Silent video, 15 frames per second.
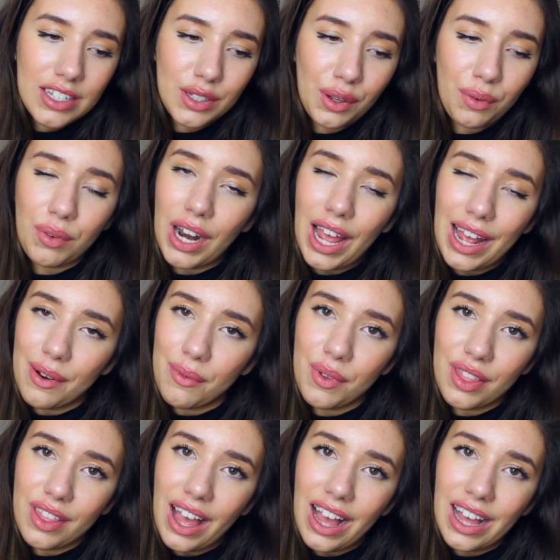So I want to end
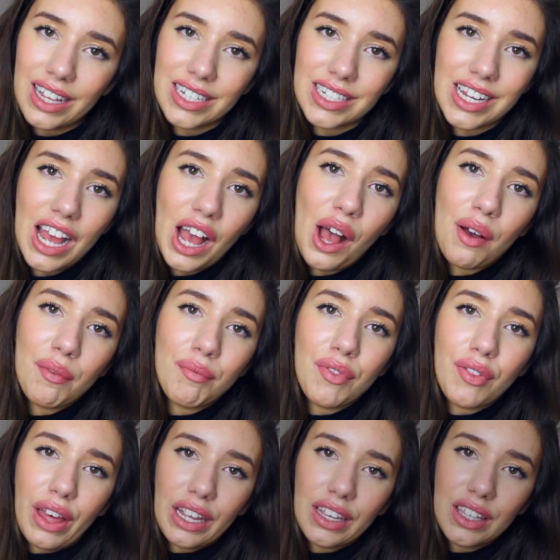with that.
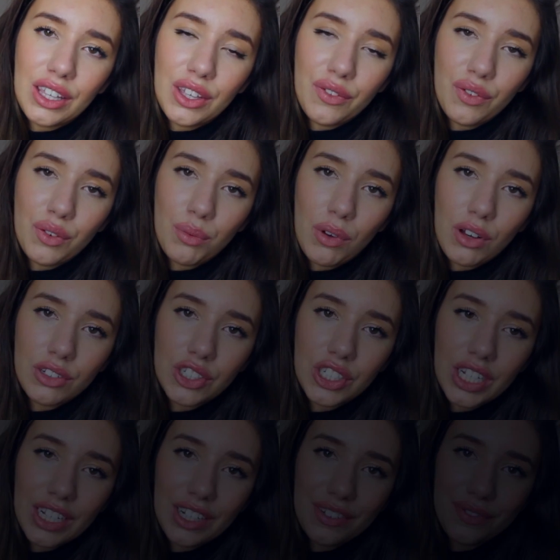Thank you for
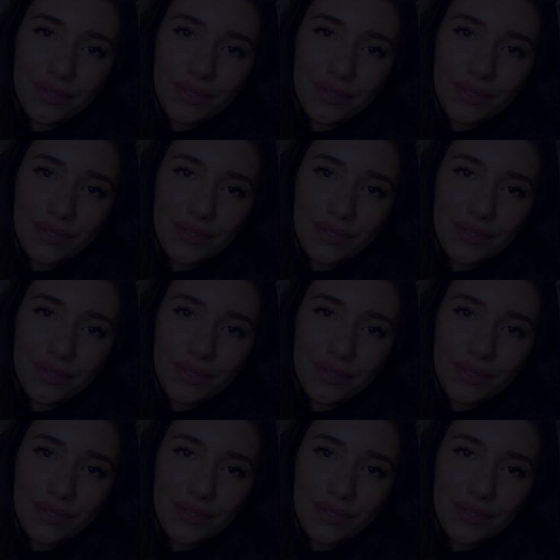watching.